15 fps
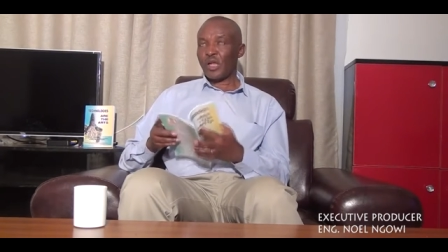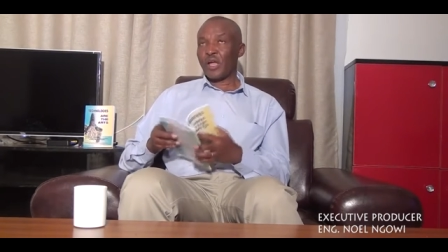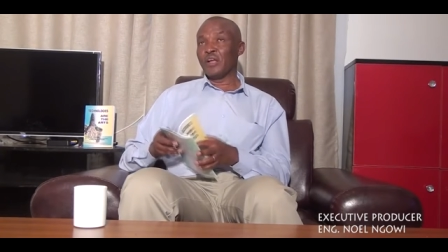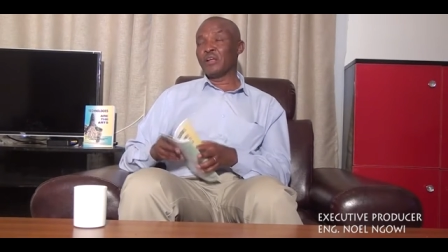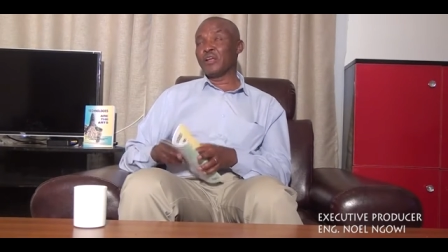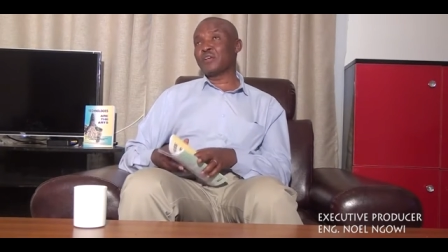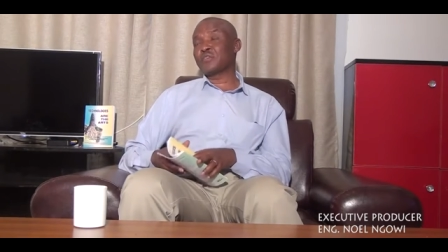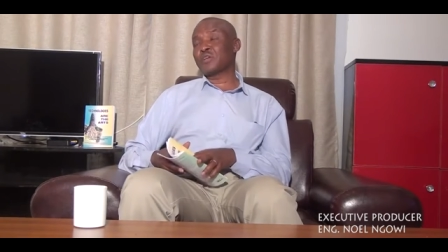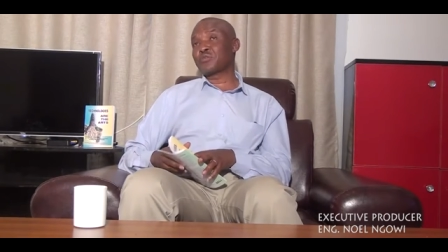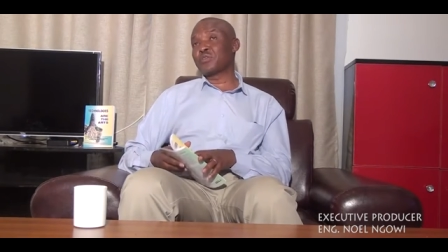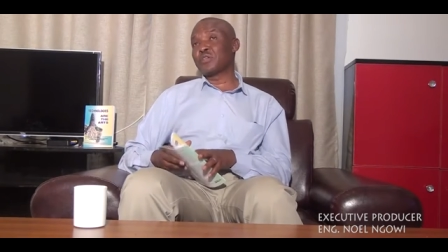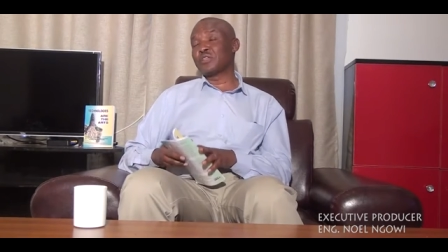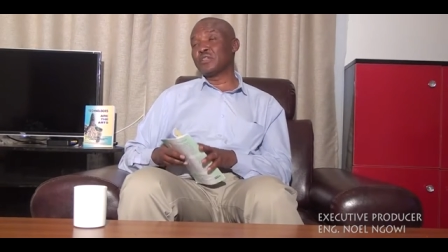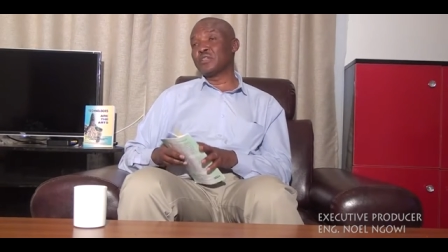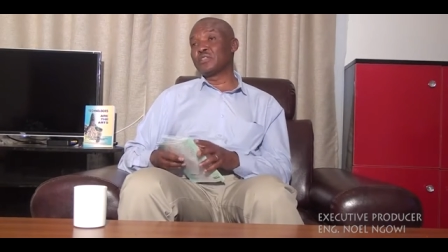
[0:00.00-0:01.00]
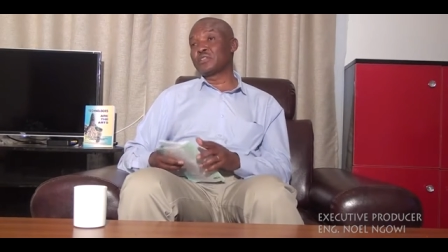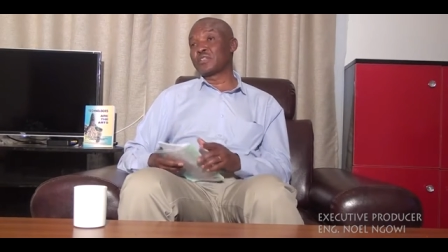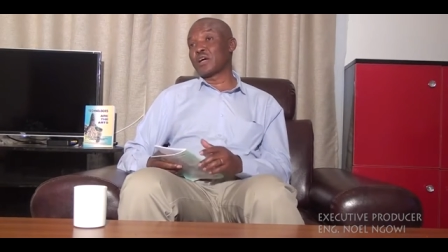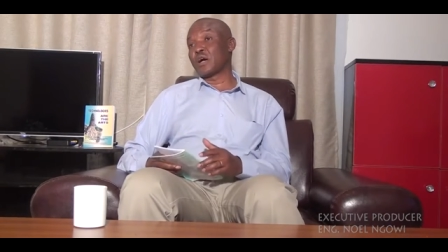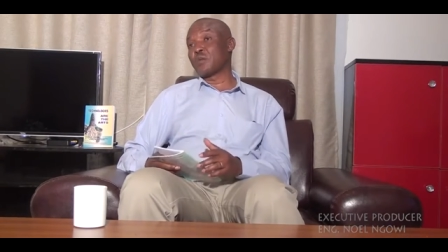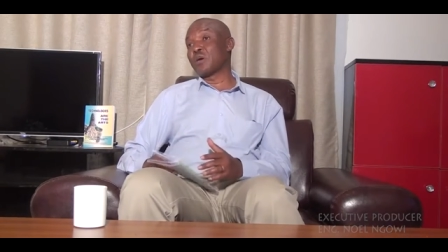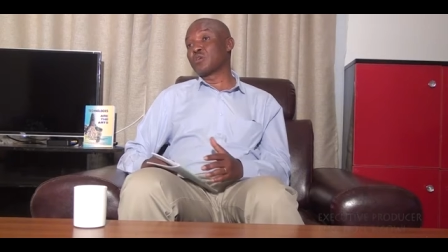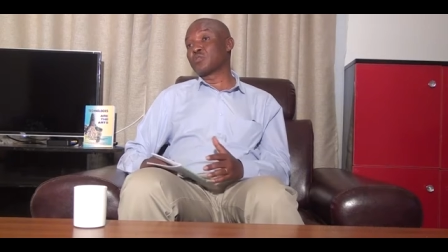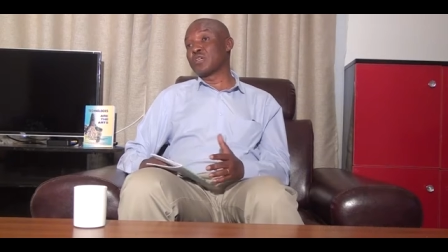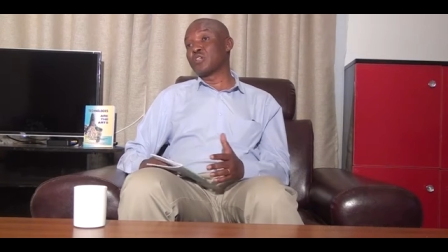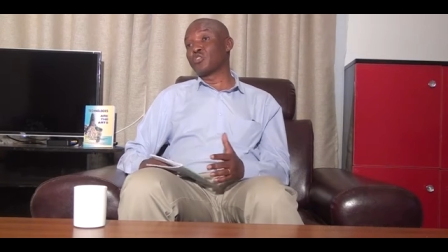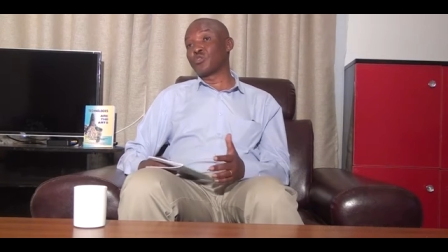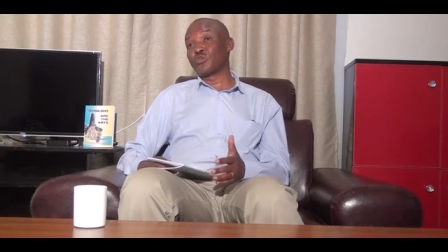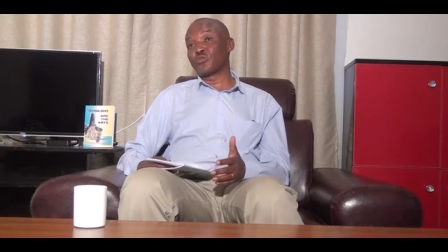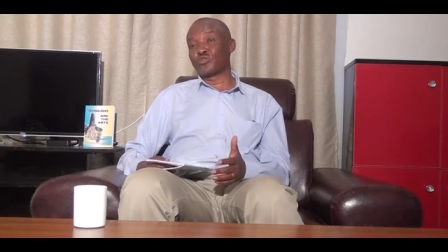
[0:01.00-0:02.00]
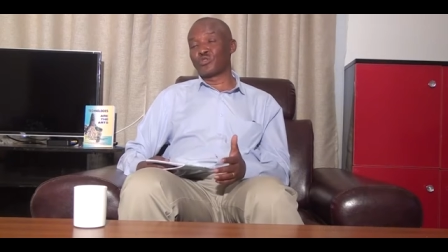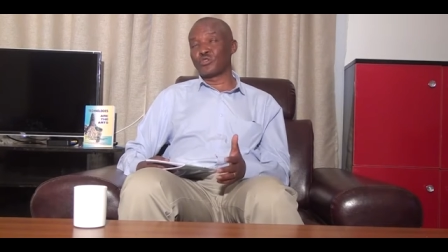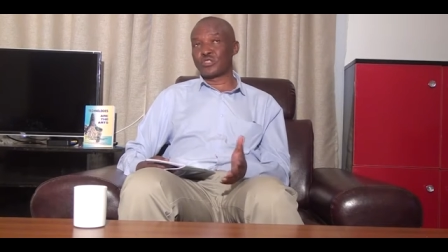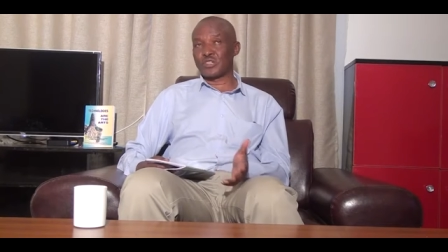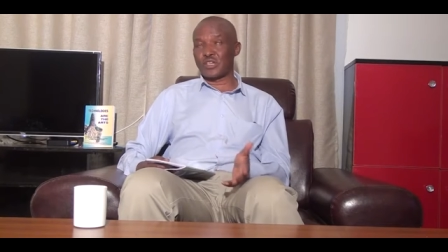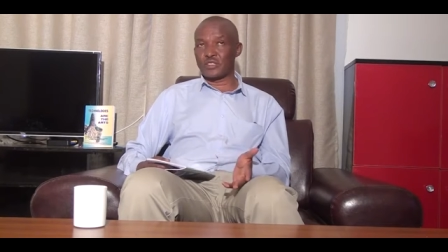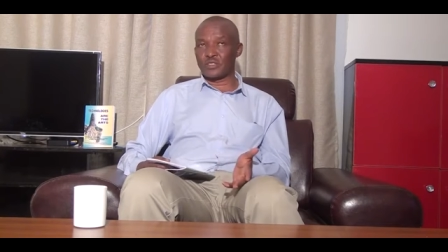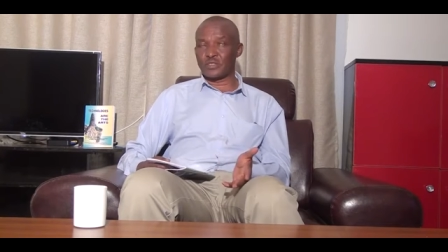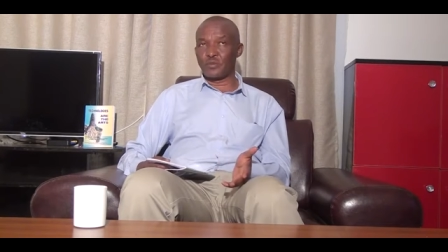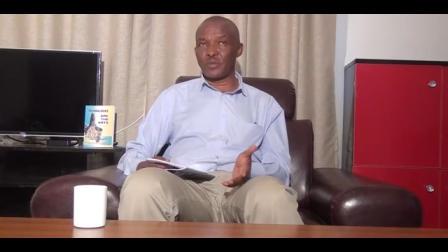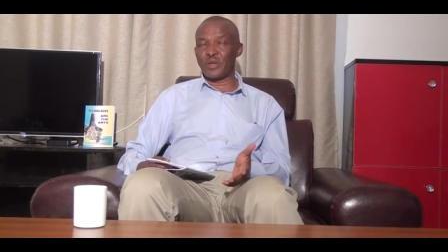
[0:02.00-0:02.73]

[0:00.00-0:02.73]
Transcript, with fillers: Another thing is about the issue of shortcuts.